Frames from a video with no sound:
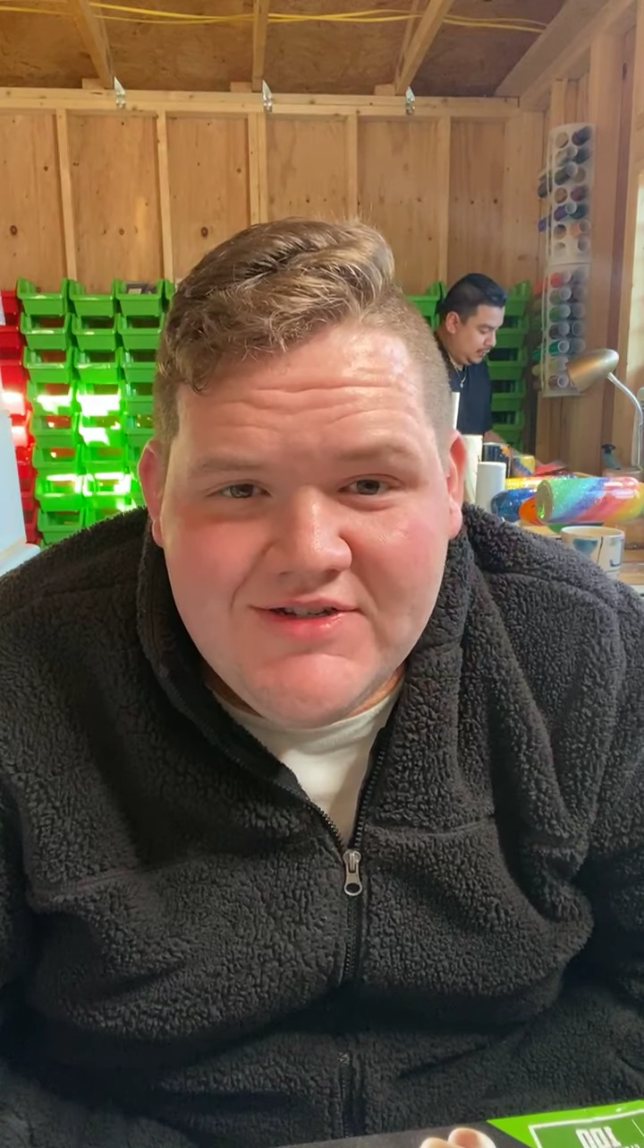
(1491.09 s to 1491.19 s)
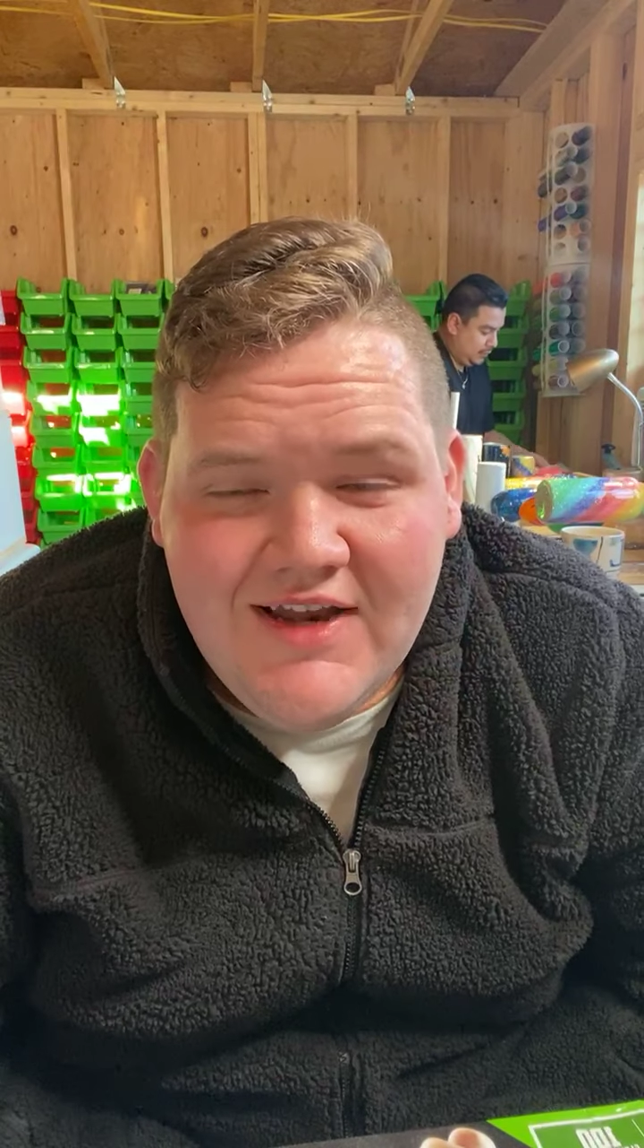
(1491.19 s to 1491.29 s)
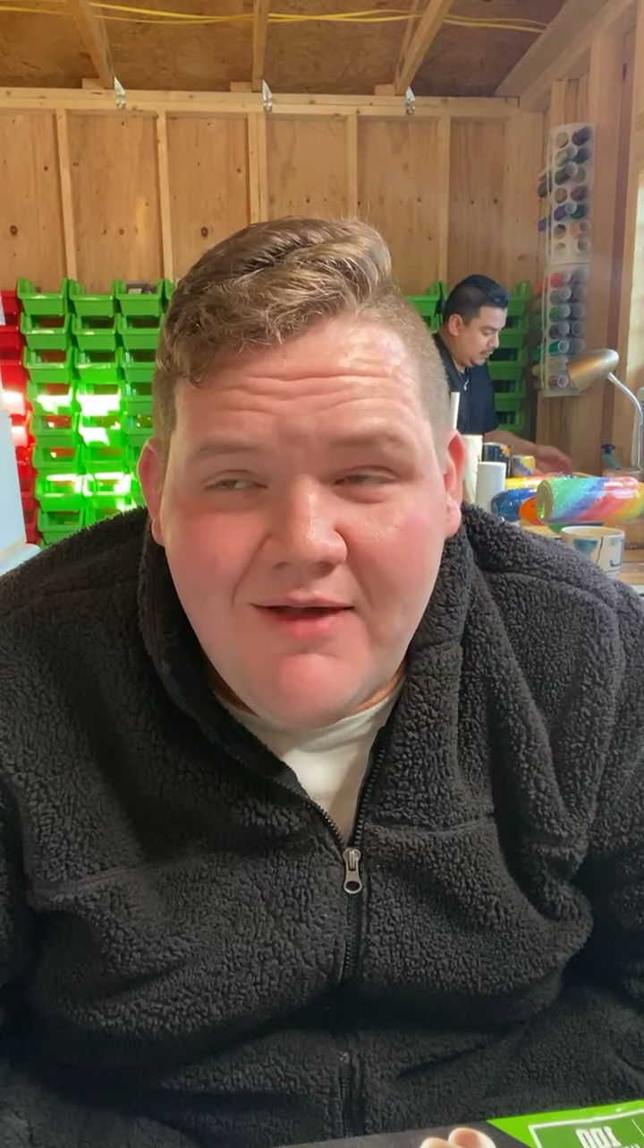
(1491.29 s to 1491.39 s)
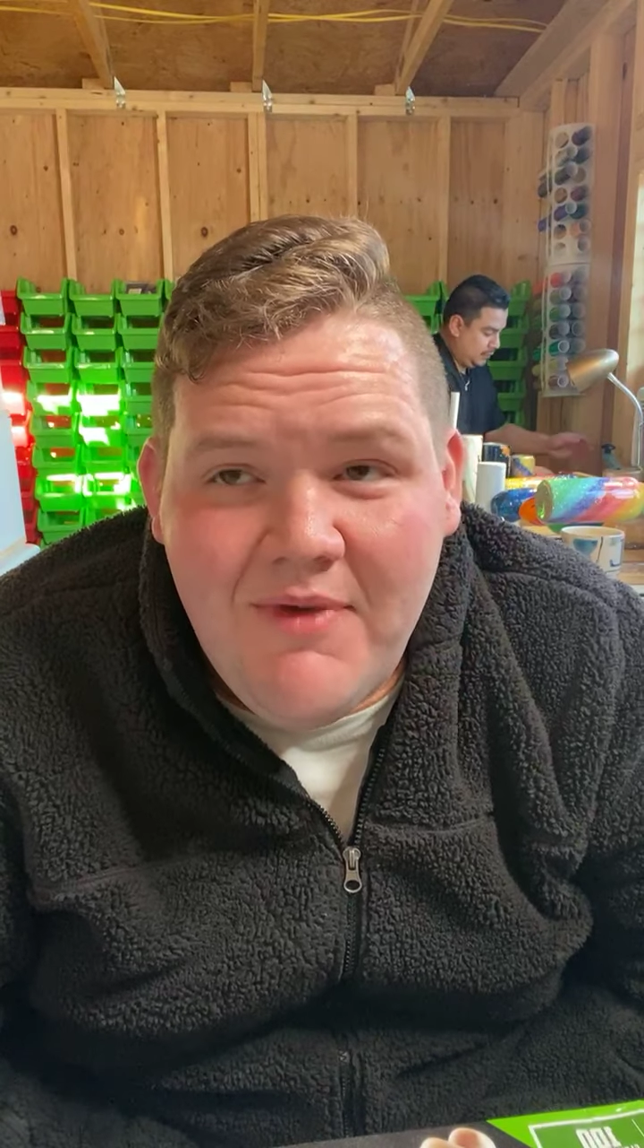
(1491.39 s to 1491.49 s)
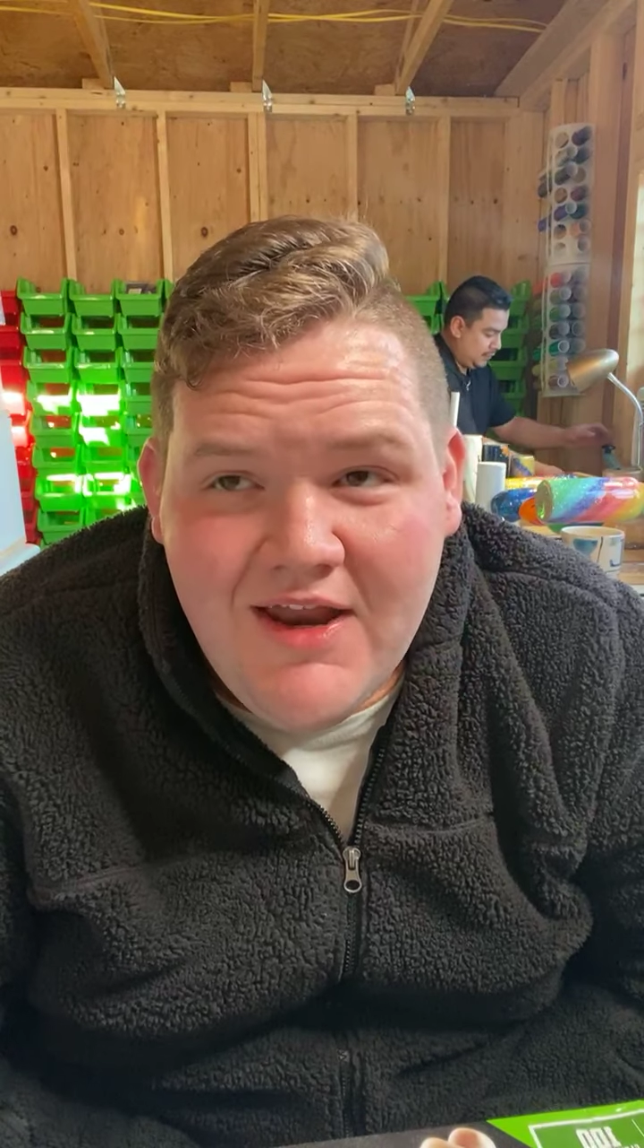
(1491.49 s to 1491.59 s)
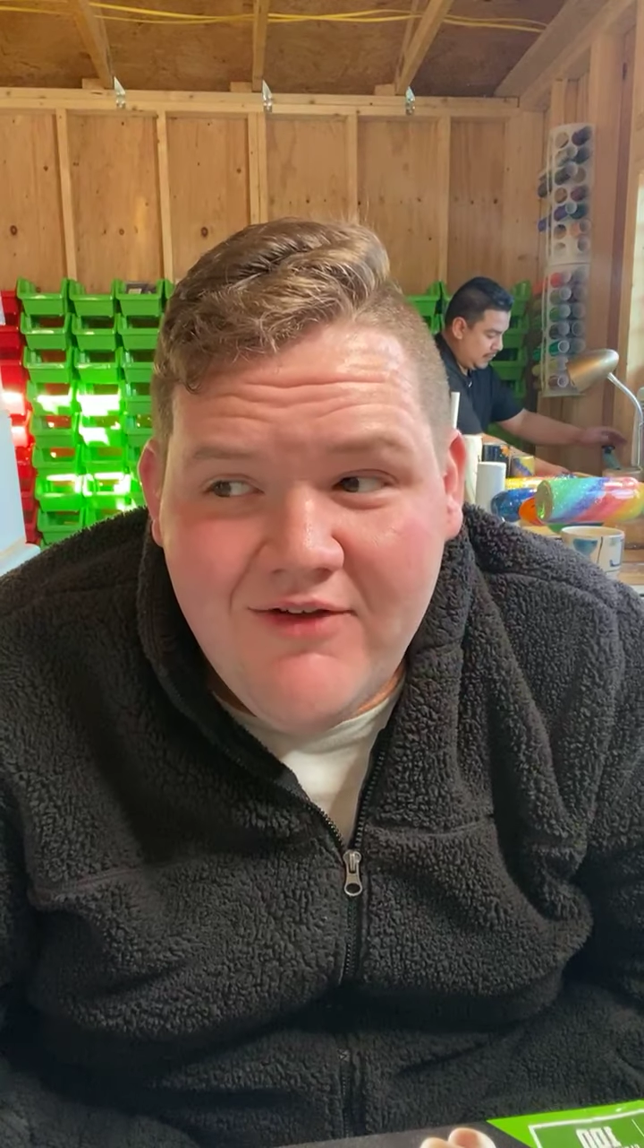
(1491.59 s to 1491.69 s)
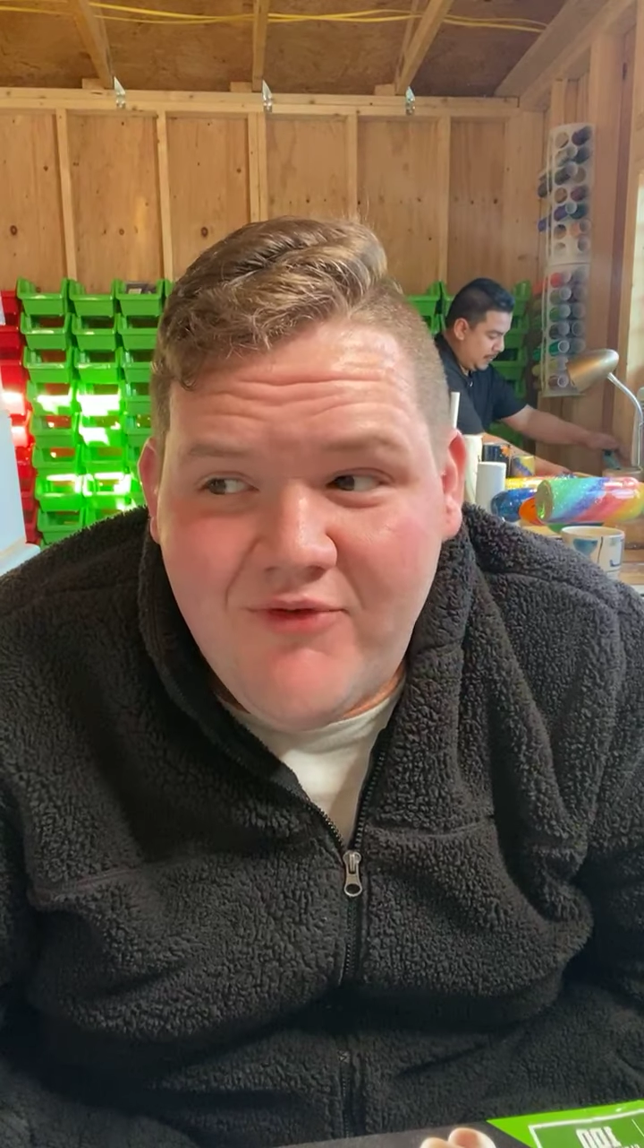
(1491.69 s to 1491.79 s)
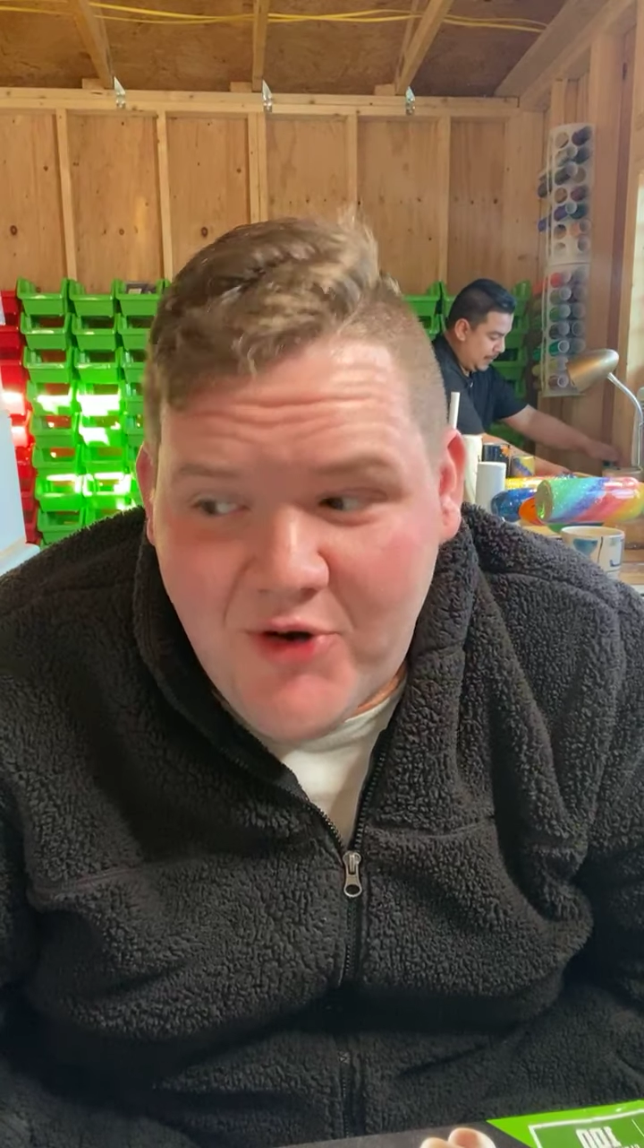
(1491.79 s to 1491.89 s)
and I made it for